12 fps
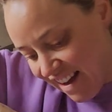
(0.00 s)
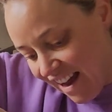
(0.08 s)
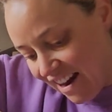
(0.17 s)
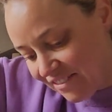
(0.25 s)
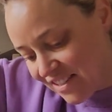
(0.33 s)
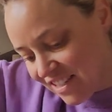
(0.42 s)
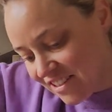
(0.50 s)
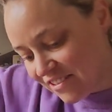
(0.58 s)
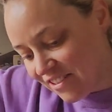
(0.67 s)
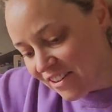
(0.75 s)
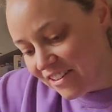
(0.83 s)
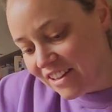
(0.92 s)
and I'm still
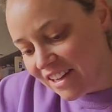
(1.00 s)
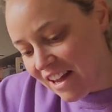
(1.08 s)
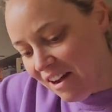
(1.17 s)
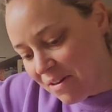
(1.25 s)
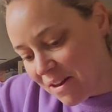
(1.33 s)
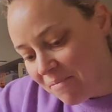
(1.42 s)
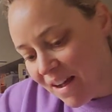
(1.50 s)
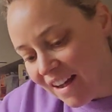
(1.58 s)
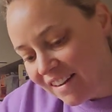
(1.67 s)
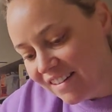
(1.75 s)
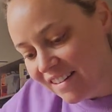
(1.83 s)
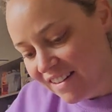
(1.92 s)
only coming
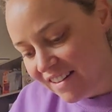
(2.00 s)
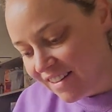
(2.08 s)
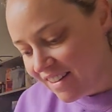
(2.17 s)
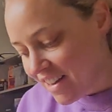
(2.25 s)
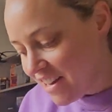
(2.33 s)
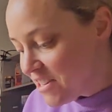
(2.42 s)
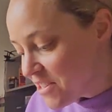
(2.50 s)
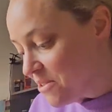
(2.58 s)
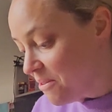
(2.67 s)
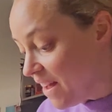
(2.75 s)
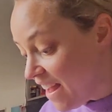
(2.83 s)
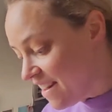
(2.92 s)
back
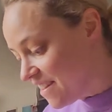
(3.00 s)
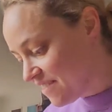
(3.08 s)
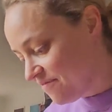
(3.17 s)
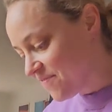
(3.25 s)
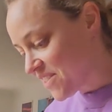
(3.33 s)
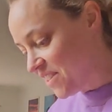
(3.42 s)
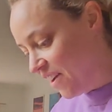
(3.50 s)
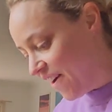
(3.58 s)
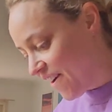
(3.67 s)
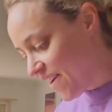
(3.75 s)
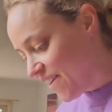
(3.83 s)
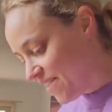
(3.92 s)
into it. So
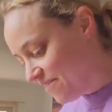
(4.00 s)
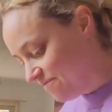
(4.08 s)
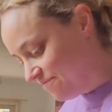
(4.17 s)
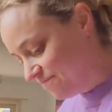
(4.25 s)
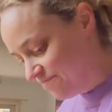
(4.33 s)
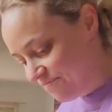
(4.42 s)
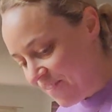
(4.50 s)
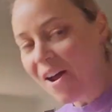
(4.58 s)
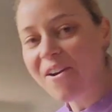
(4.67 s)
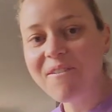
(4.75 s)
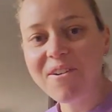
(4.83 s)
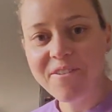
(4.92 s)
I
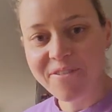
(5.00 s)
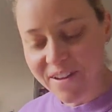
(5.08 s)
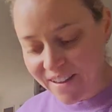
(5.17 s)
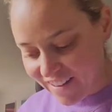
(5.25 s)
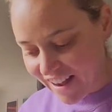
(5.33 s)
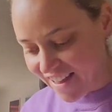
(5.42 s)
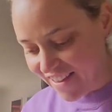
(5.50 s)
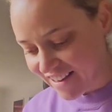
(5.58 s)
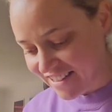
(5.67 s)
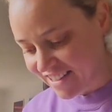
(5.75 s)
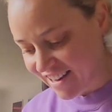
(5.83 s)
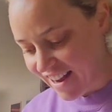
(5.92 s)
don't want to feel like that
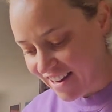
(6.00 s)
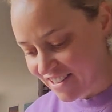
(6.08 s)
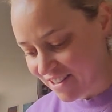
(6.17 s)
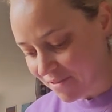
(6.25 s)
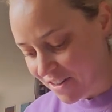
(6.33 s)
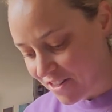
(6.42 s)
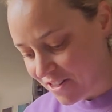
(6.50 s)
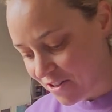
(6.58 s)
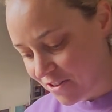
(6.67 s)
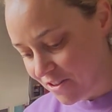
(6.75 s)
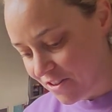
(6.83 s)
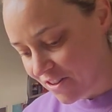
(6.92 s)
today. So I'm going to
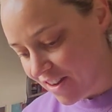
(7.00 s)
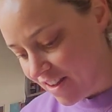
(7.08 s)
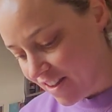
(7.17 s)
do